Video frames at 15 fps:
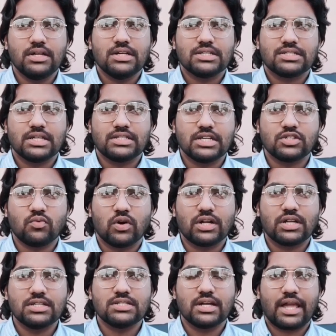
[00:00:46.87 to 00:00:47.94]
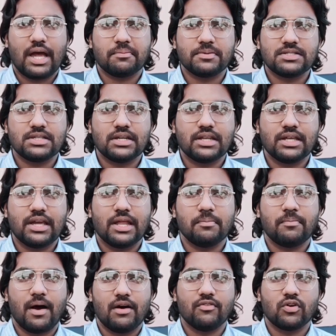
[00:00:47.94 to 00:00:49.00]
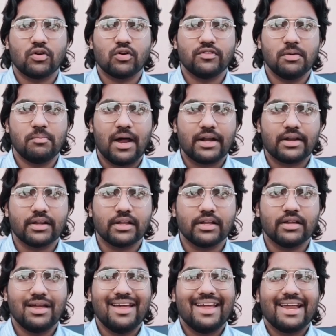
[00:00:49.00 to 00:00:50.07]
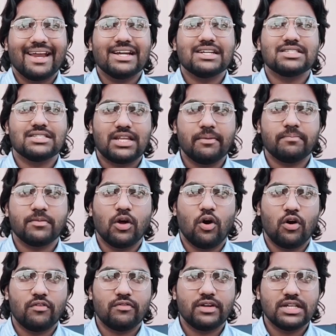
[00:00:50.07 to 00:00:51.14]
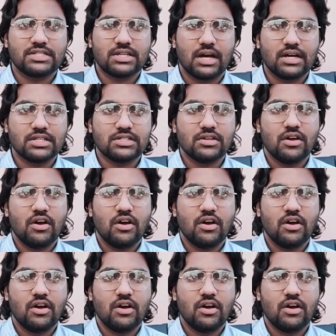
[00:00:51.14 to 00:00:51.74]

such as what is the capacity and power of the battery, its depth of discharge,